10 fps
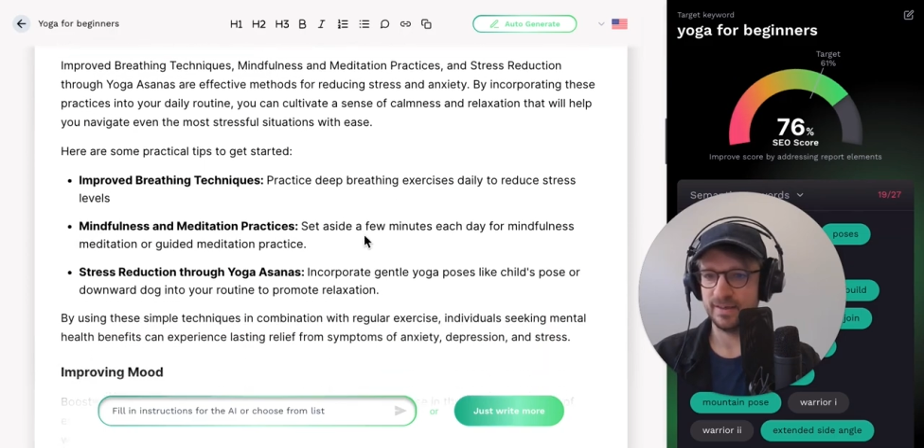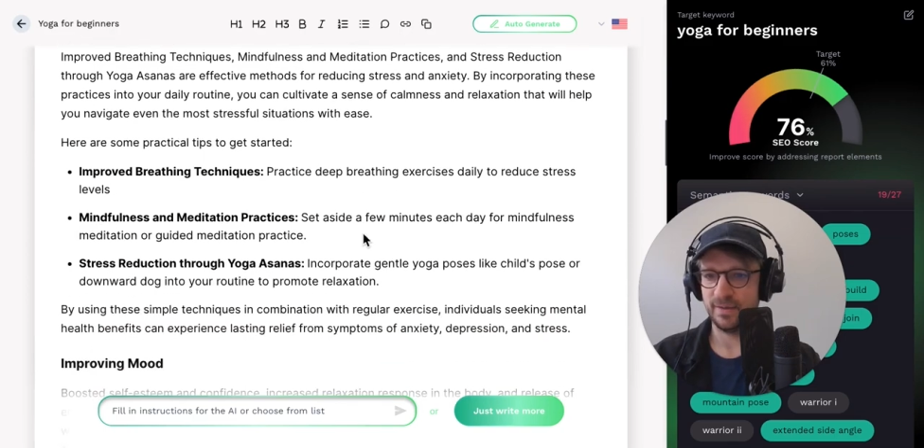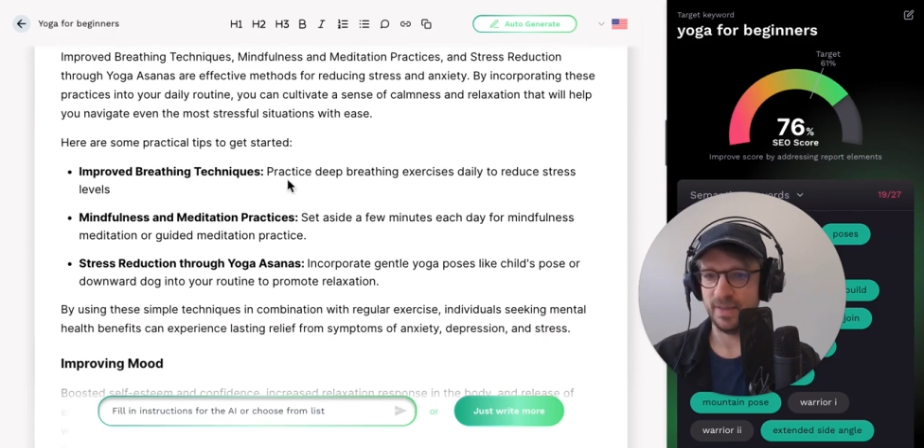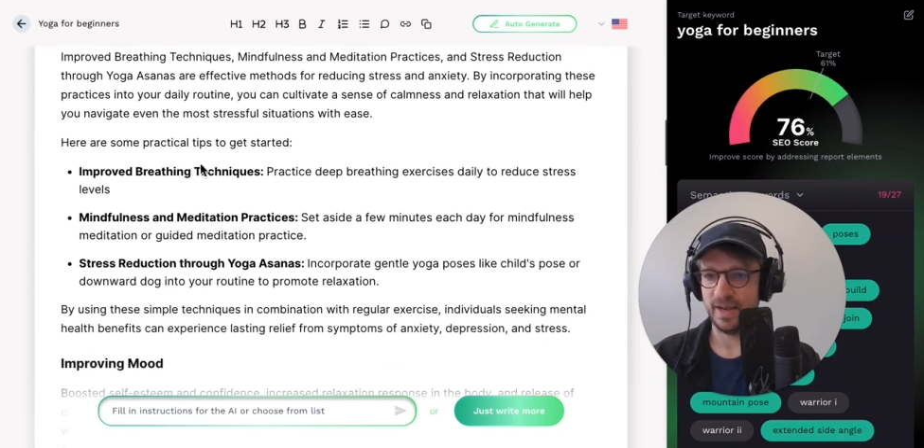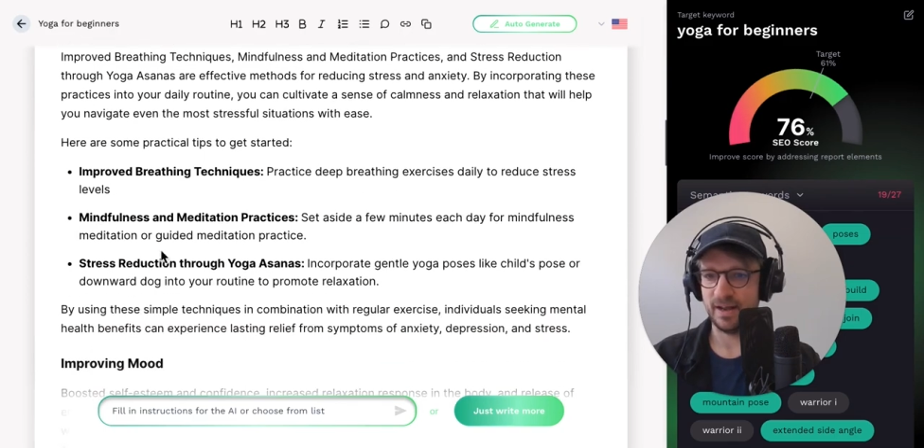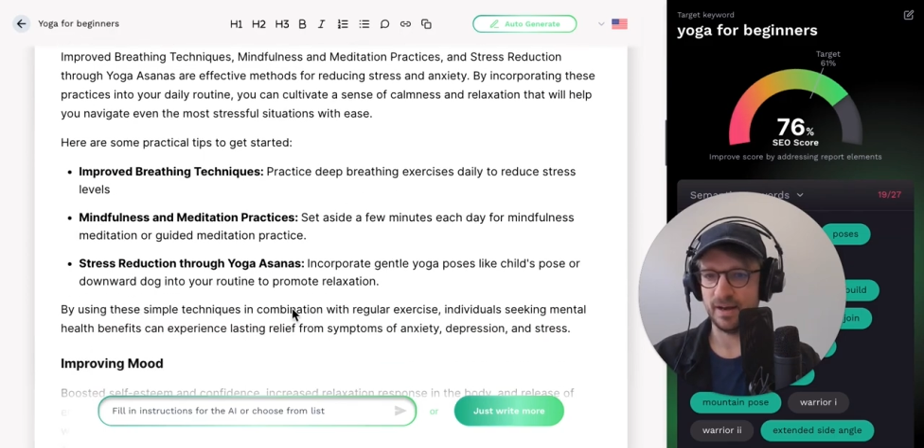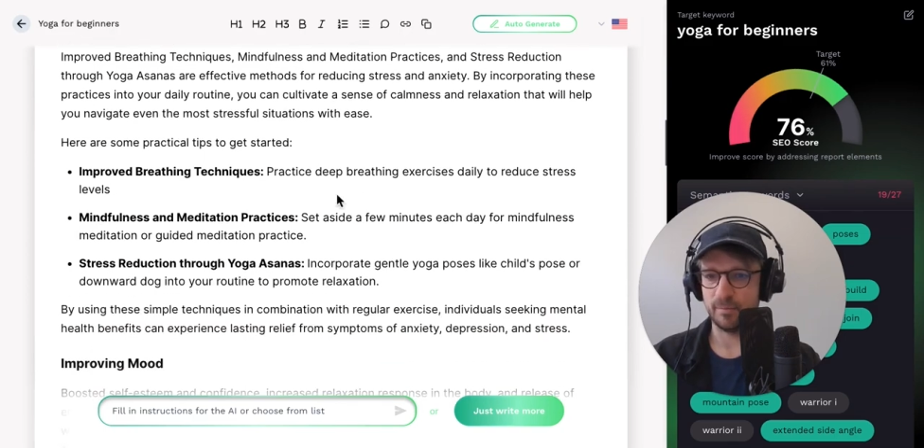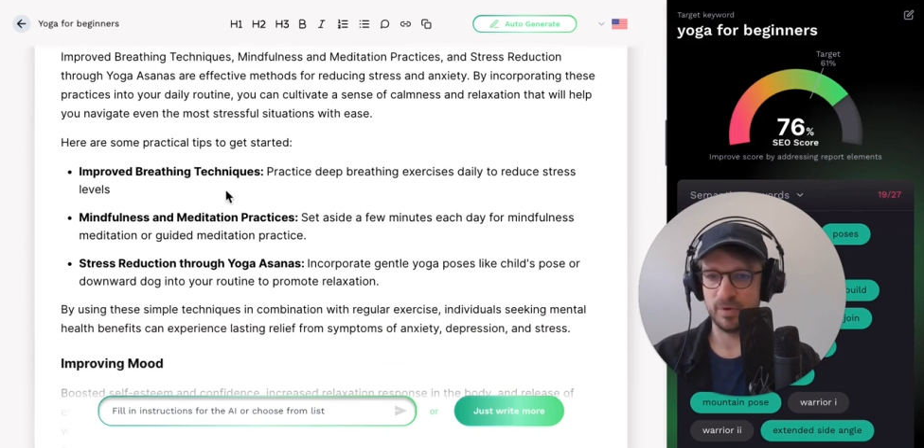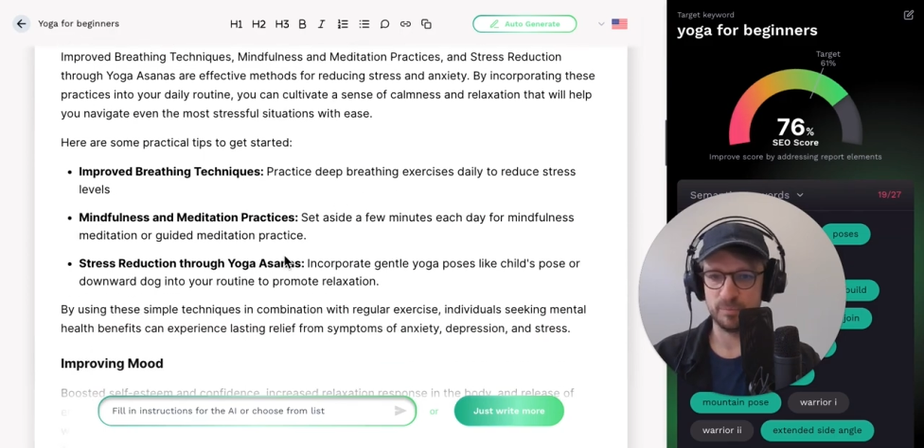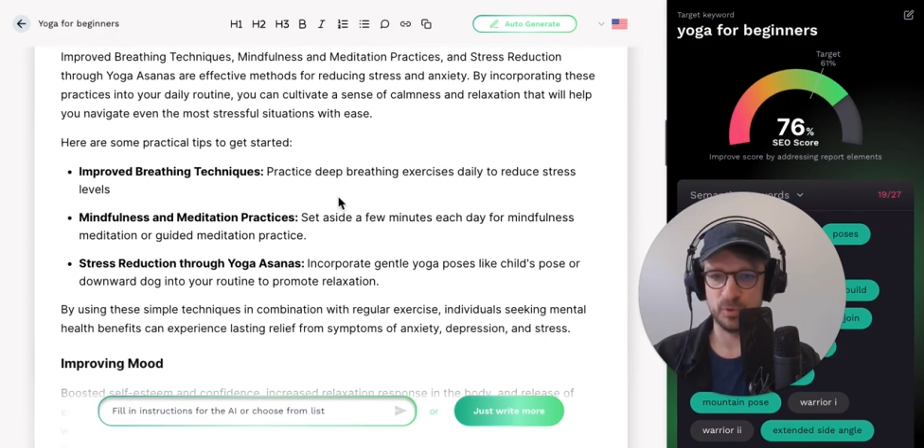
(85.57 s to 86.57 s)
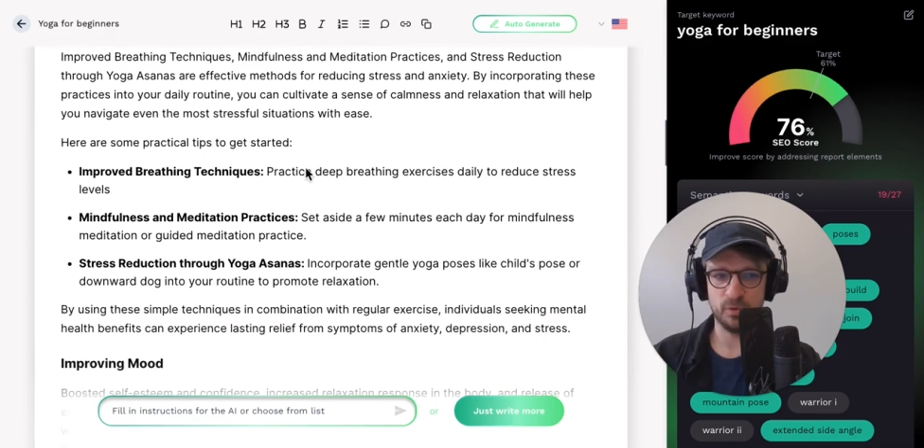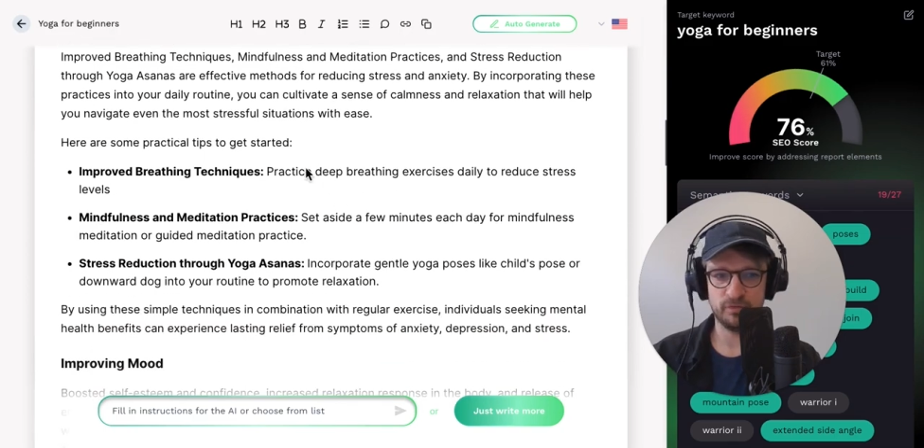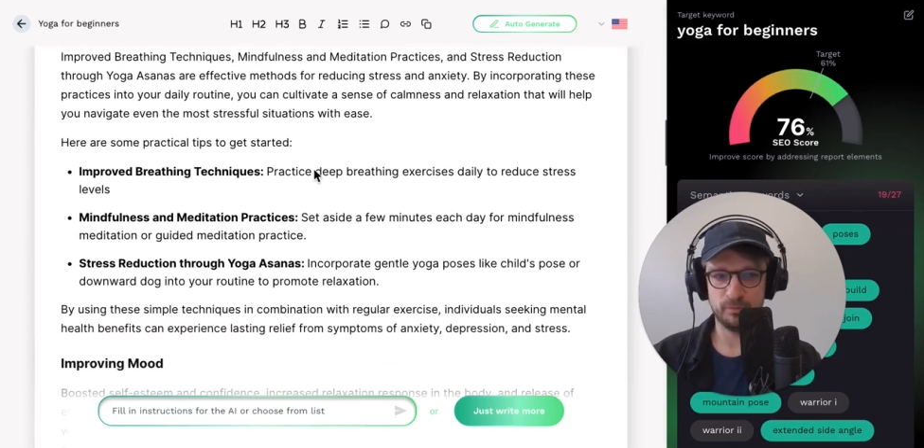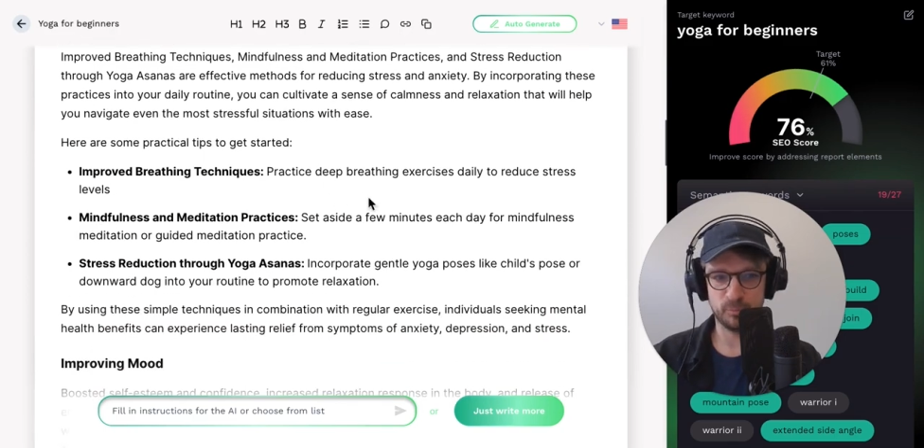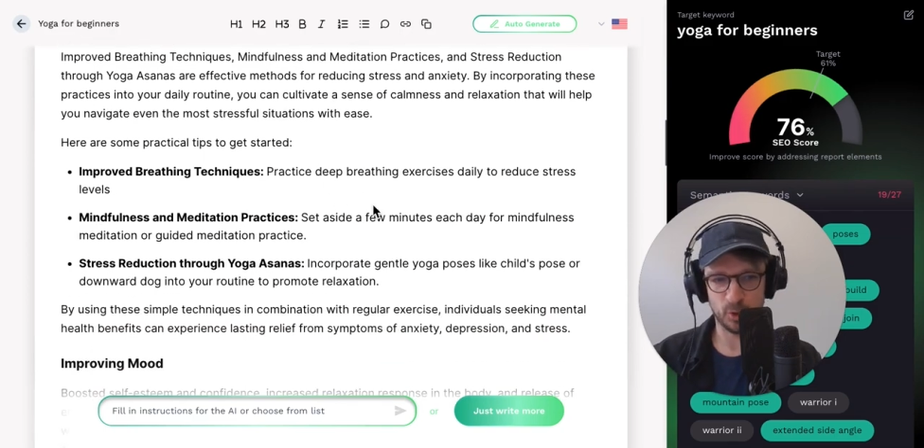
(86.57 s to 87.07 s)
there are
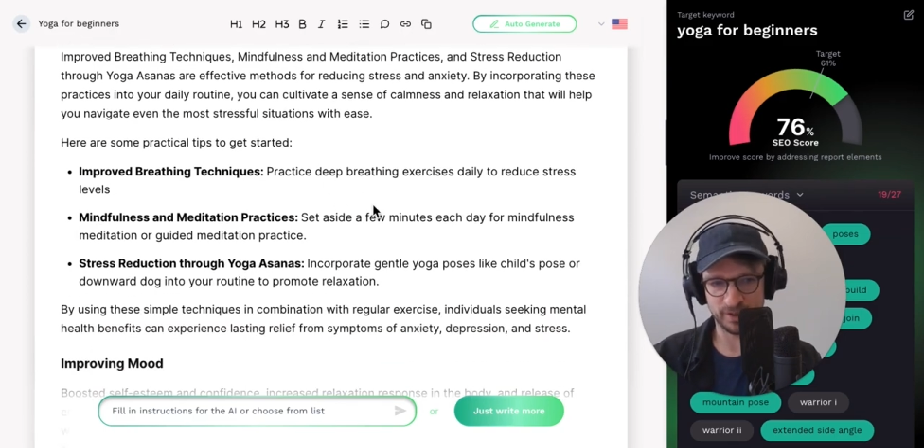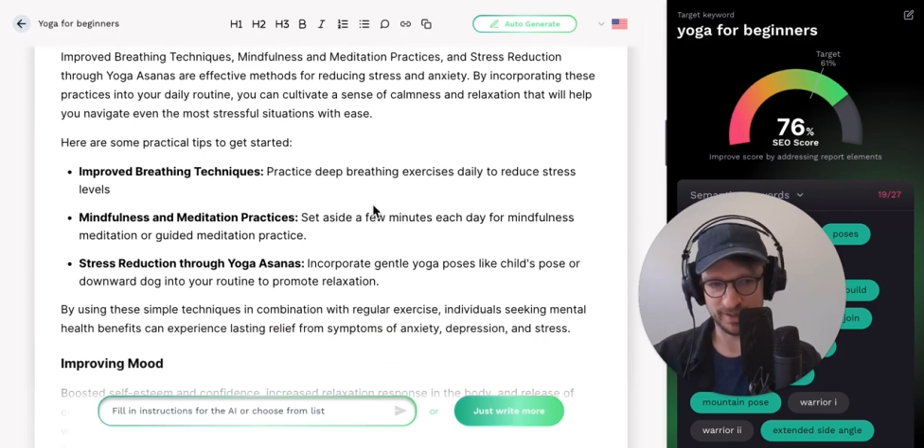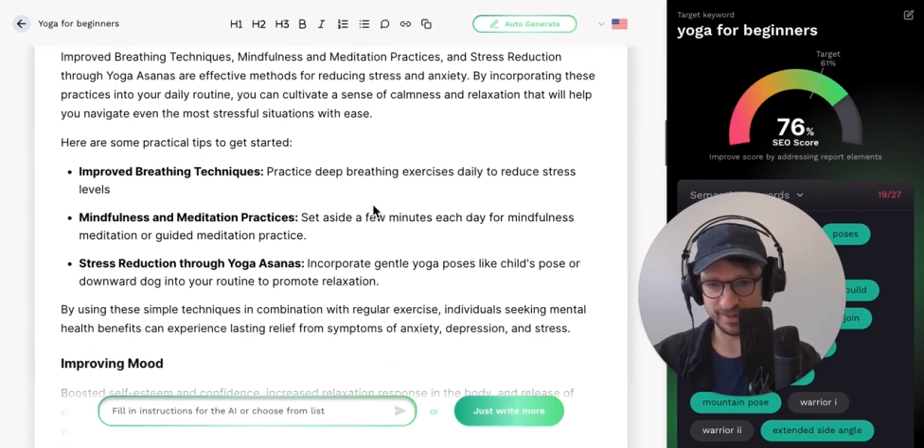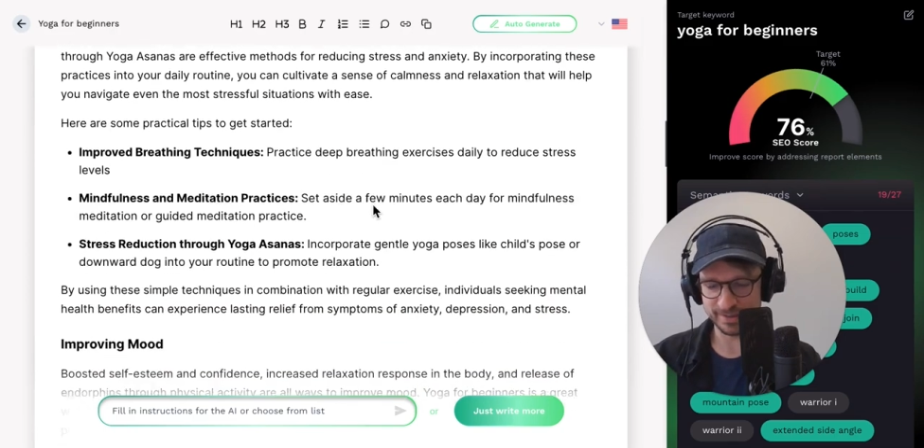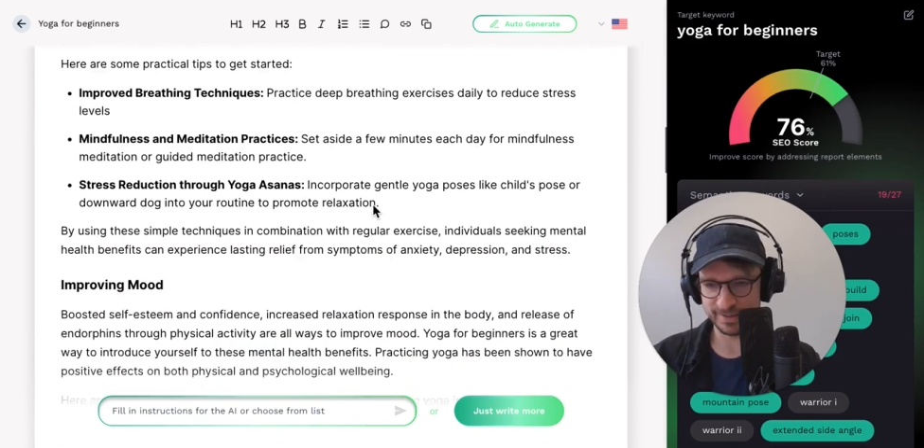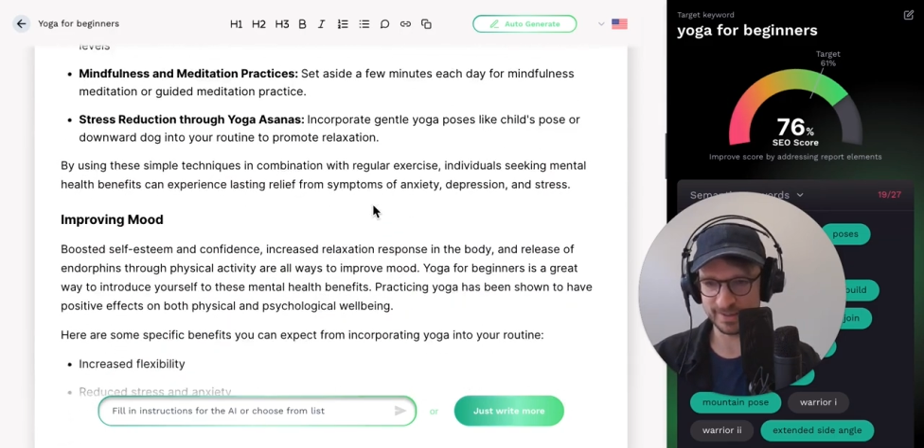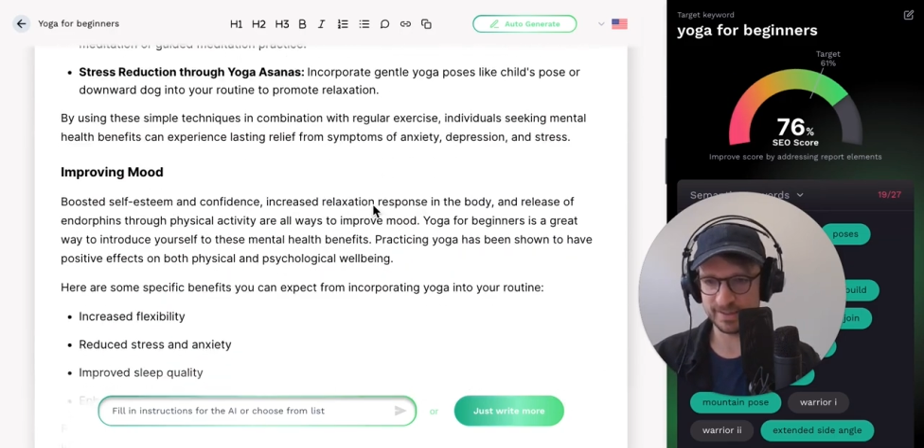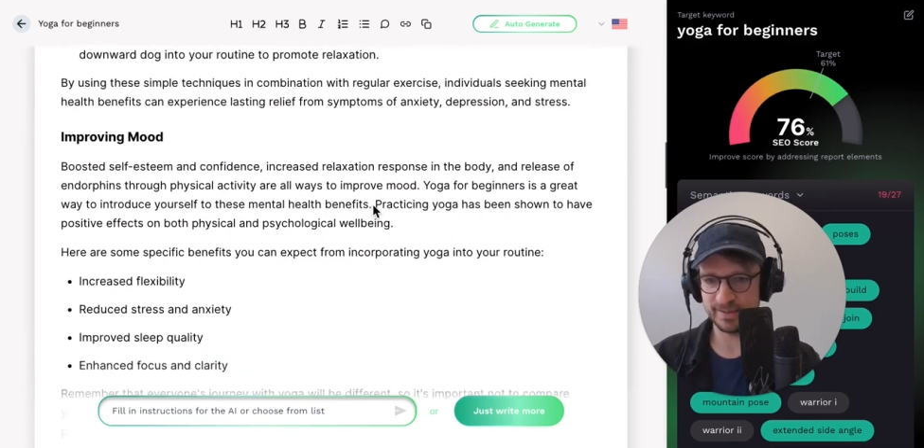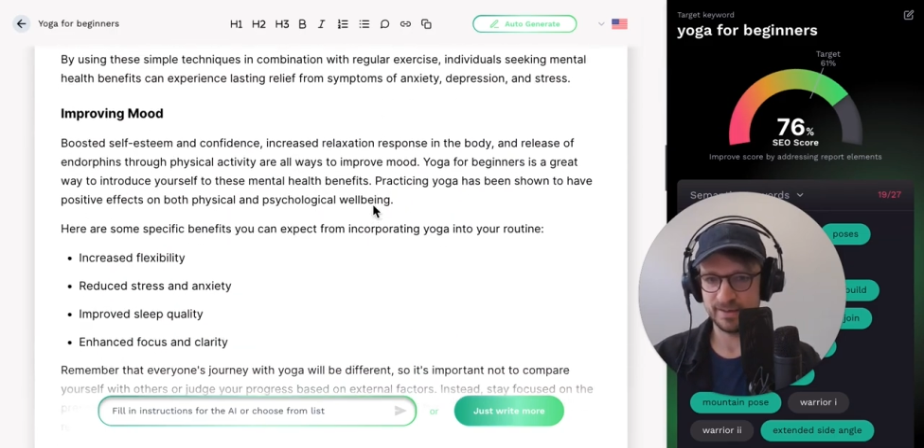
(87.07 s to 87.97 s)
beautiful bullet lists,